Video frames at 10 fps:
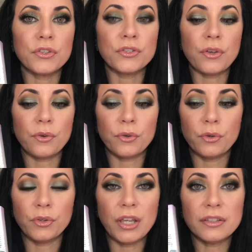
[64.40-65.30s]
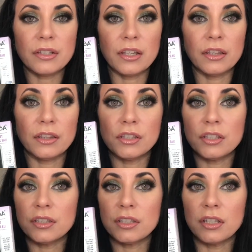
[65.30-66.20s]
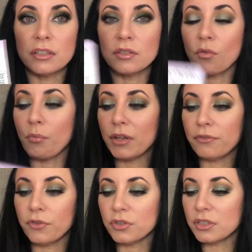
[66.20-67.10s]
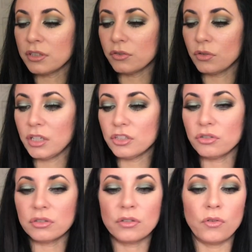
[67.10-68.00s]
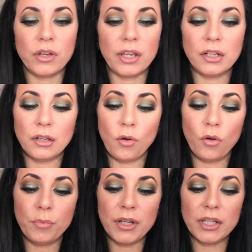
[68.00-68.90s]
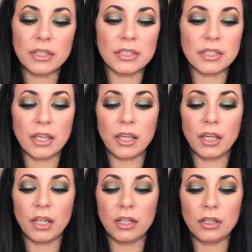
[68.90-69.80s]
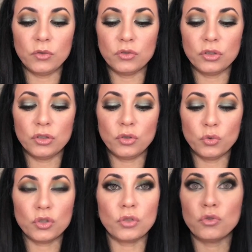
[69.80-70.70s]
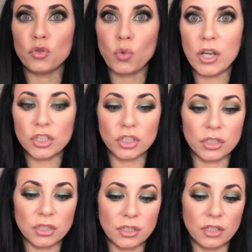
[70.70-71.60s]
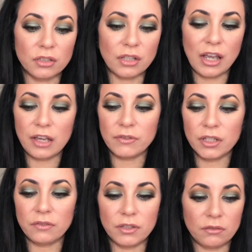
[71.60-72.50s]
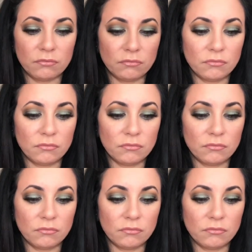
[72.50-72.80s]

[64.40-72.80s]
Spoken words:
So yes, and this is my first, so let's just go ahead and open it and do some swatches, because I haven't even